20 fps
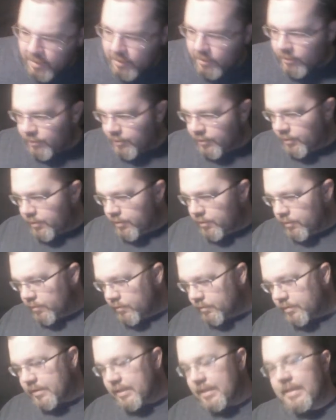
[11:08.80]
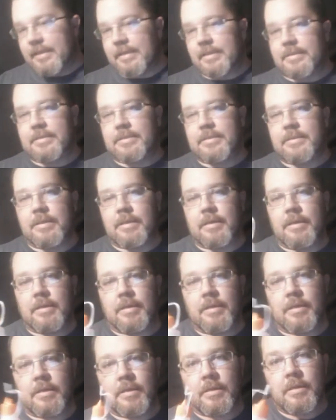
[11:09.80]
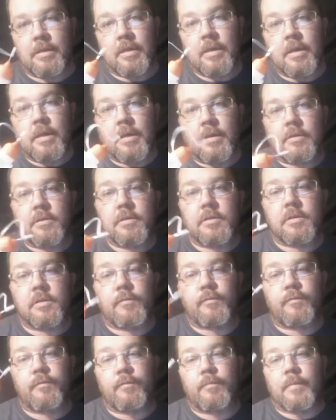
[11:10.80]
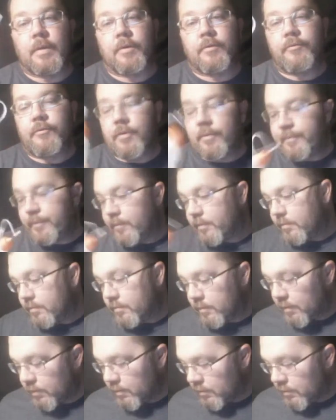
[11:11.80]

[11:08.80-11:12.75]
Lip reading: not going to use this. This is my dripper.